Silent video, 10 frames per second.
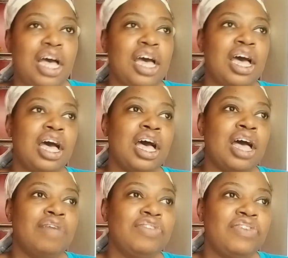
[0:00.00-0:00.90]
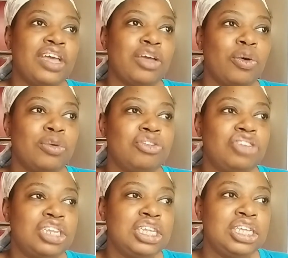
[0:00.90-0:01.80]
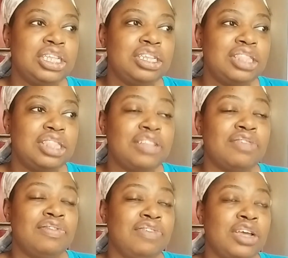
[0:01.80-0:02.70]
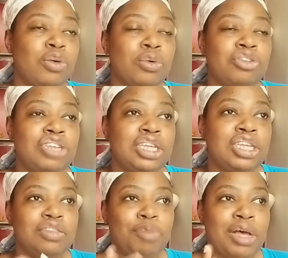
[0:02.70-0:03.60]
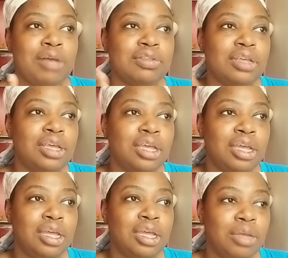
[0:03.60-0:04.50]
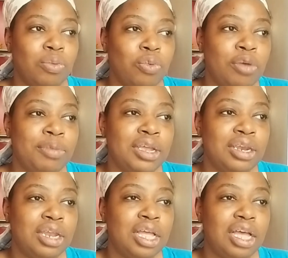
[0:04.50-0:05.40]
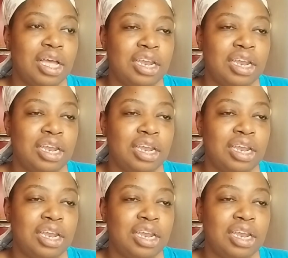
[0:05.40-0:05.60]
Vivek Oji, The Death of Vivek Oji is about a woman,